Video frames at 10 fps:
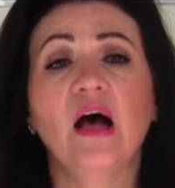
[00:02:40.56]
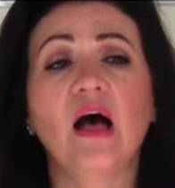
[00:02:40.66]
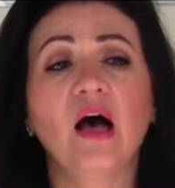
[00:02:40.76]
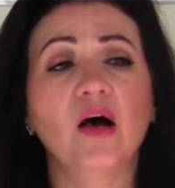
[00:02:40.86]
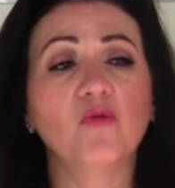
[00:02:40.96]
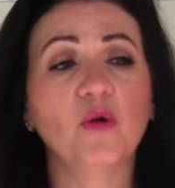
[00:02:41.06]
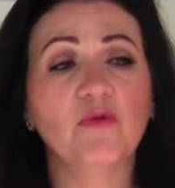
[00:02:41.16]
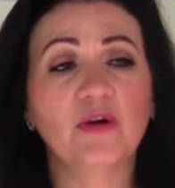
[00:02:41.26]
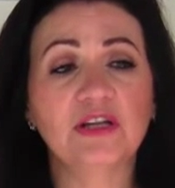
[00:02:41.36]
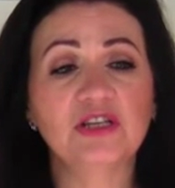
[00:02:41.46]
We
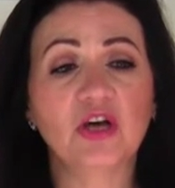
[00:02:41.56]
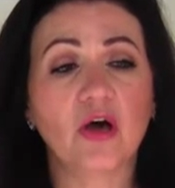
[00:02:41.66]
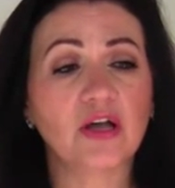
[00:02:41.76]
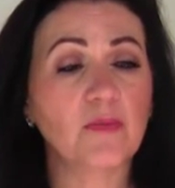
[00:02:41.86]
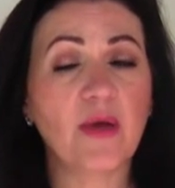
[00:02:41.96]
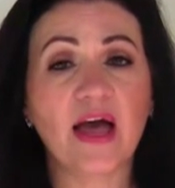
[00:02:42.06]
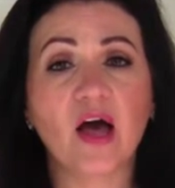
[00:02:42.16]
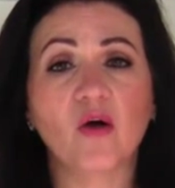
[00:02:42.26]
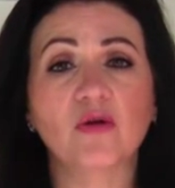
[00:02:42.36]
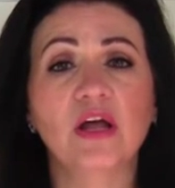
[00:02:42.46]
want to talk
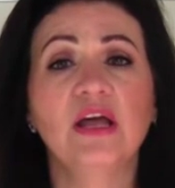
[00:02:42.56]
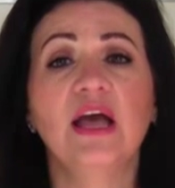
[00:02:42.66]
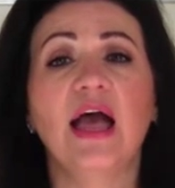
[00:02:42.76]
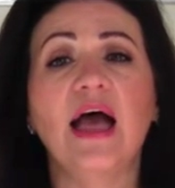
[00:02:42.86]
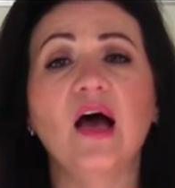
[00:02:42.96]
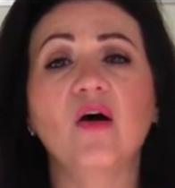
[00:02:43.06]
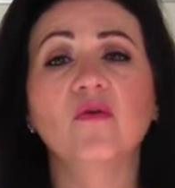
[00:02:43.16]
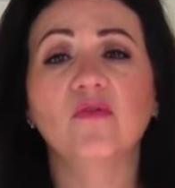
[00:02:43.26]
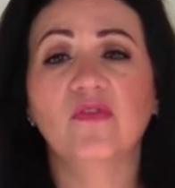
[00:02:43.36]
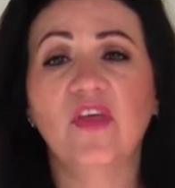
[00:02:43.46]
about
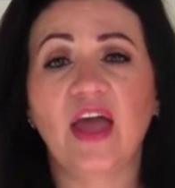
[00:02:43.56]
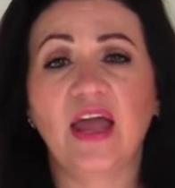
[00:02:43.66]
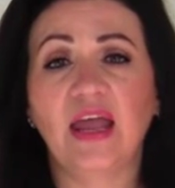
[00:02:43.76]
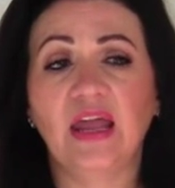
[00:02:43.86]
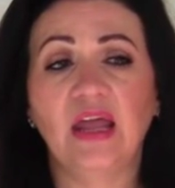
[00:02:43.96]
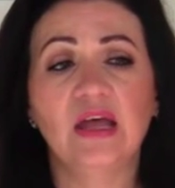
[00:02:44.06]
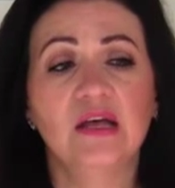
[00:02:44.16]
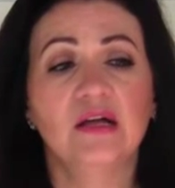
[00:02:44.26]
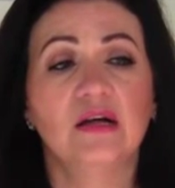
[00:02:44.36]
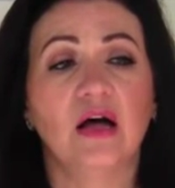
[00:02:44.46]
how they
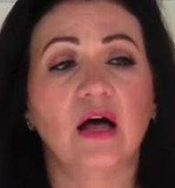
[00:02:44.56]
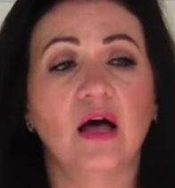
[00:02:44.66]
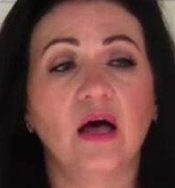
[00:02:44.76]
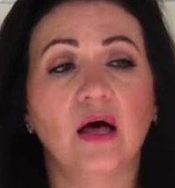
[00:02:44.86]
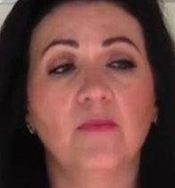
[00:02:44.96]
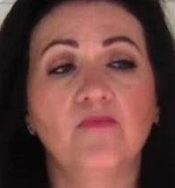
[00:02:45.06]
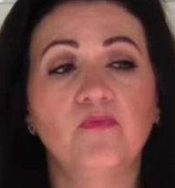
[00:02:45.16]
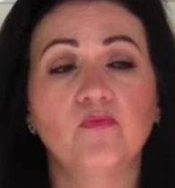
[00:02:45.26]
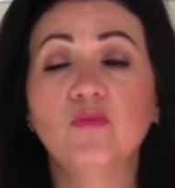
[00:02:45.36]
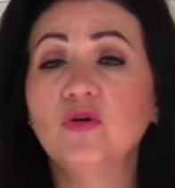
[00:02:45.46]

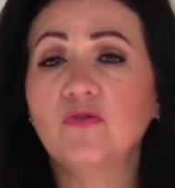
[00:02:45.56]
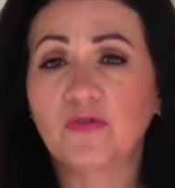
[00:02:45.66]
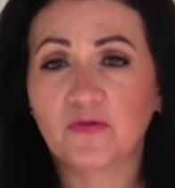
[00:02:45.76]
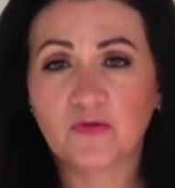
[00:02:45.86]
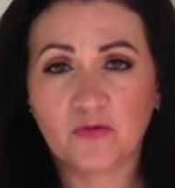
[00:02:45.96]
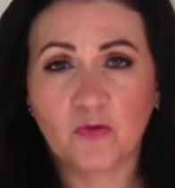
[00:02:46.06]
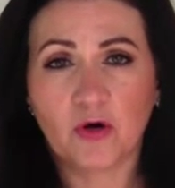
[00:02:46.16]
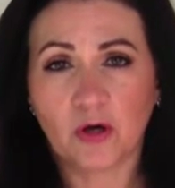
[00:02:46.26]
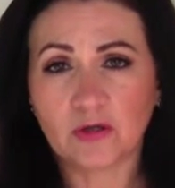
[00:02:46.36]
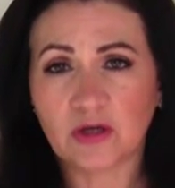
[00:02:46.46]
move through the
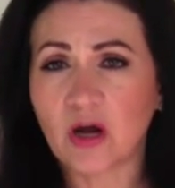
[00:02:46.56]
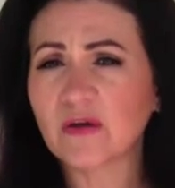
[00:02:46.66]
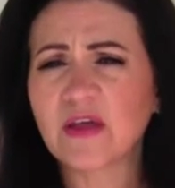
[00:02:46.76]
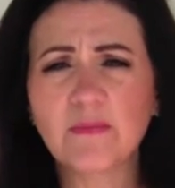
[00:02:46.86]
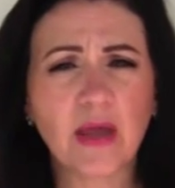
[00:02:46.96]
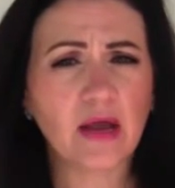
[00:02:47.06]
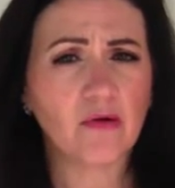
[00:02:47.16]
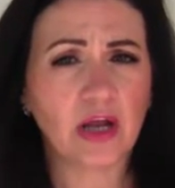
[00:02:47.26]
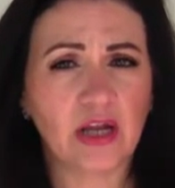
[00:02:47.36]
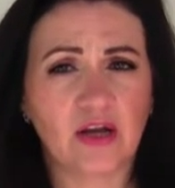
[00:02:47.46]
world. Are they
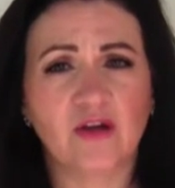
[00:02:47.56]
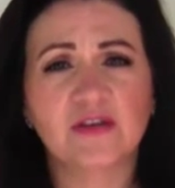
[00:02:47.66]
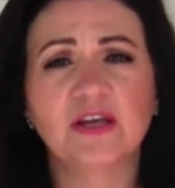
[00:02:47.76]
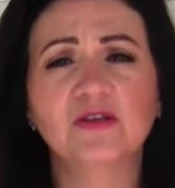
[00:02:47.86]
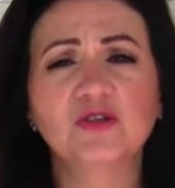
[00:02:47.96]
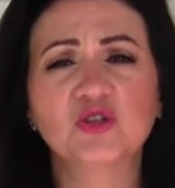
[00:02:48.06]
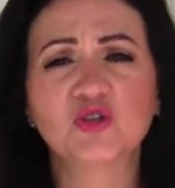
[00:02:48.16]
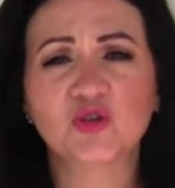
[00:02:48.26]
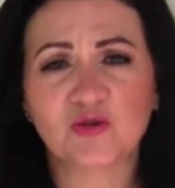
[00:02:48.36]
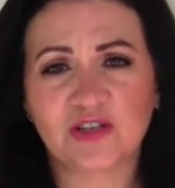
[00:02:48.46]
married? Are they
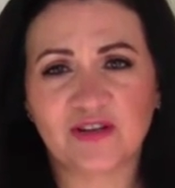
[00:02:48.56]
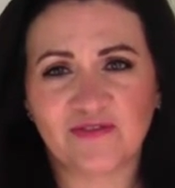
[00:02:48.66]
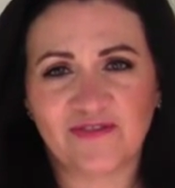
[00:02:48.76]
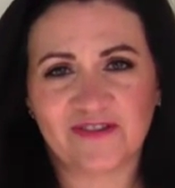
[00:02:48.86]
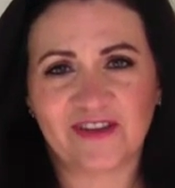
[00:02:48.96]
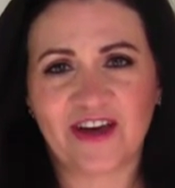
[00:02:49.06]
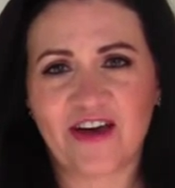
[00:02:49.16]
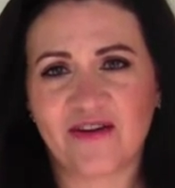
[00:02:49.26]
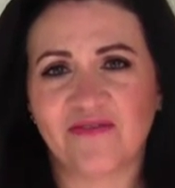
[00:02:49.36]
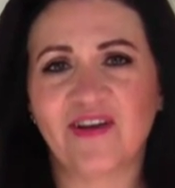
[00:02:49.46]
searching for
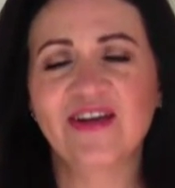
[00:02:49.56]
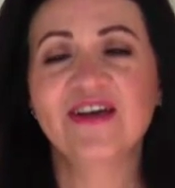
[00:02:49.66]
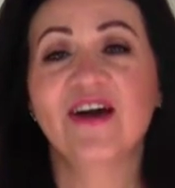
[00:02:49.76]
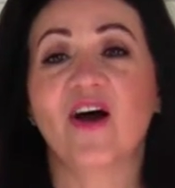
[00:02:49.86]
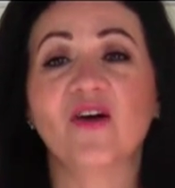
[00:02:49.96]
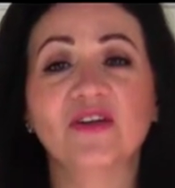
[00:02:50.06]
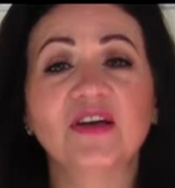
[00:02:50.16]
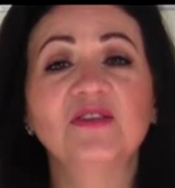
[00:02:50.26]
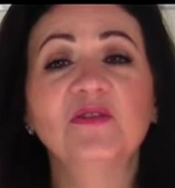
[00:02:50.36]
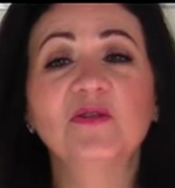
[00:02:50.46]
love? Are
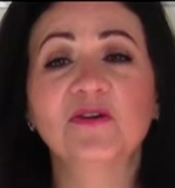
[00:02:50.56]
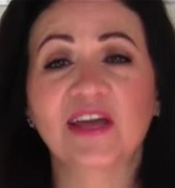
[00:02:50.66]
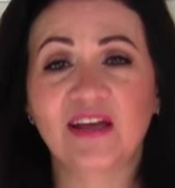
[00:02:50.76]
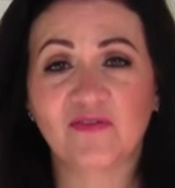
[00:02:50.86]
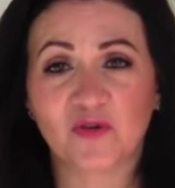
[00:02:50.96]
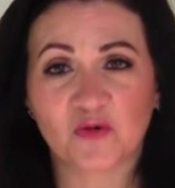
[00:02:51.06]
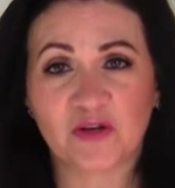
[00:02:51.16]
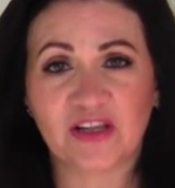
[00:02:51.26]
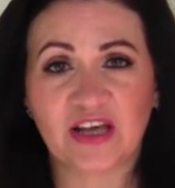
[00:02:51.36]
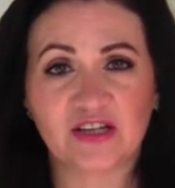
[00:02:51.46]
they looking for
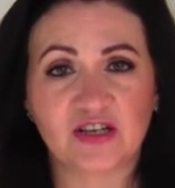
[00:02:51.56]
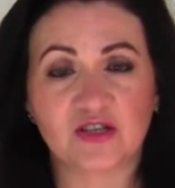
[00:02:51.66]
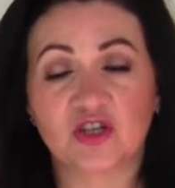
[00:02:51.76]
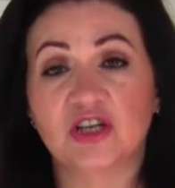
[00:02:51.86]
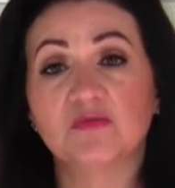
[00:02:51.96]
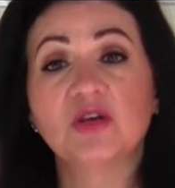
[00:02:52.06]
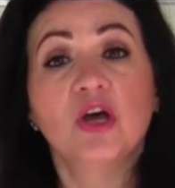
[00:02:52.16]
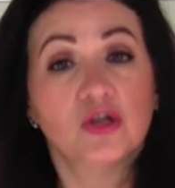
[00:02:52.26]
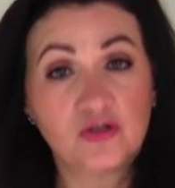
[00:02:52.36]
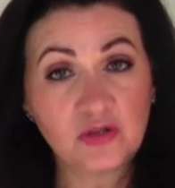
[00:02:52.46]
relationships?
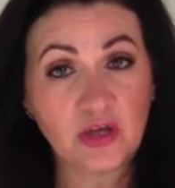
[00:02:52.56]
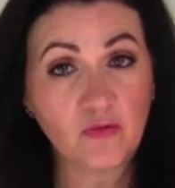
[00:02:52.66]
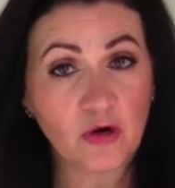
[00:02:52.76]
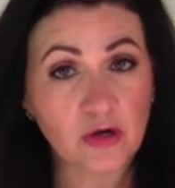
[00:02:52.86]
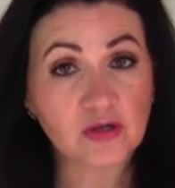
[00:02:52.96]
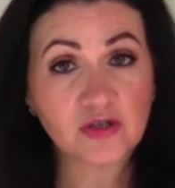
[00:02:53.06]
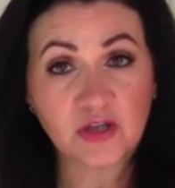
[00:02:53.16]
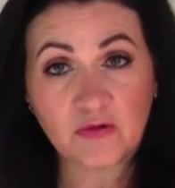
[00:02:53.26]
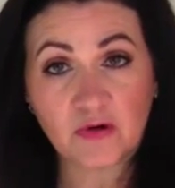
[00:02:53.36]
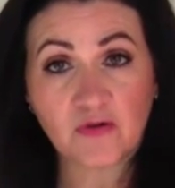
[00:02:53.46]
Do they work? Do
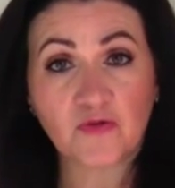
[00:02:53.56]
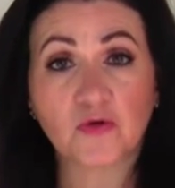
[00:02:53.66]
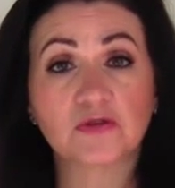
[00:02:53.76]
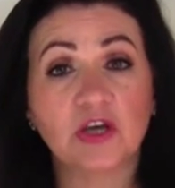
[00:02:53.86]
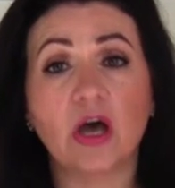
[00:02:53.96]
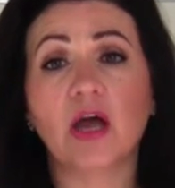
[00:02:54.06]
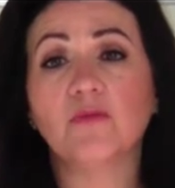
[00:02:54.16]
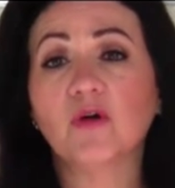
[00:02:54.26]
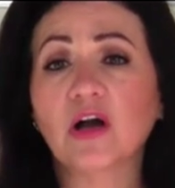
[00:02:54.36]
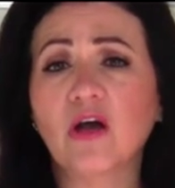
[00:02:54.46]
they work full
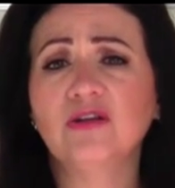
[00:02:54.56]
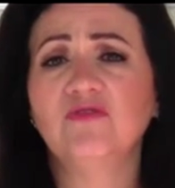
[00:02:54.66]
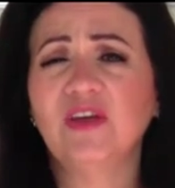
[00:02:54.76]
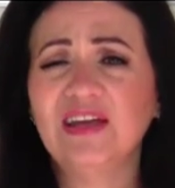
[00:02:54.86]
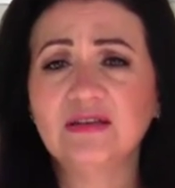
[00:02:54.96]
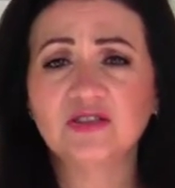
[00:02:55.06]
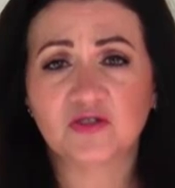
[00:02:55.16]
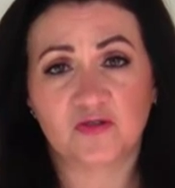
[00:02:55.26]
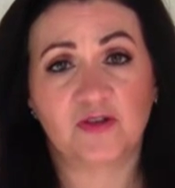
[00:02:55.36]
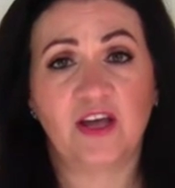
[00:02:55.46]
time? What kind of
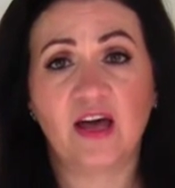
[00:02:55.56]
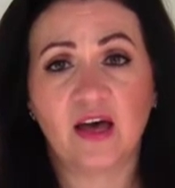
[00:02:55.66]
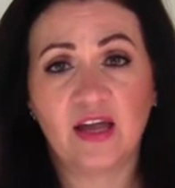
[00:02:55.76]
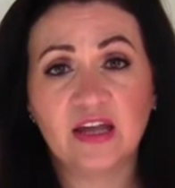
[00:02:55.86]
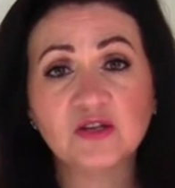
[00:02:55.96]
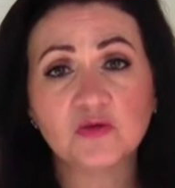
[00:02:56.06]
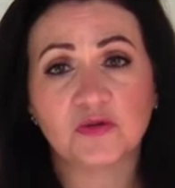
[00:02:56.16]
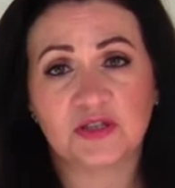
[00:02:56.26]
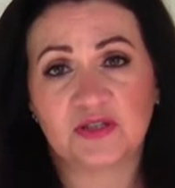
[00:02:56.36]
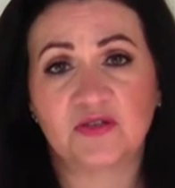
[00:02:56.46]

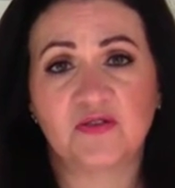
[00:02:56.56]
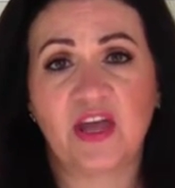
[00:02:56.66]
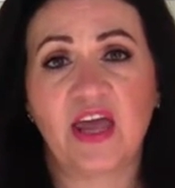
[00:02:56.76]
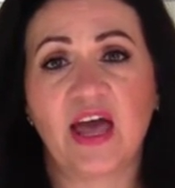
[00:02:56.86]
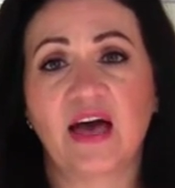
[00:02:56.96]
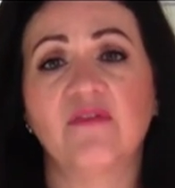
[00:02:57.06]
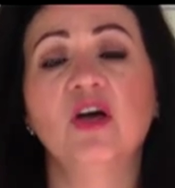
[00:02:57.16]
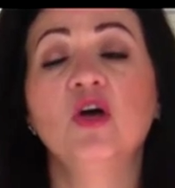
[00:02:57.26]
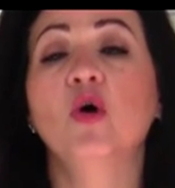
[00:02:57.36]
interests do they have?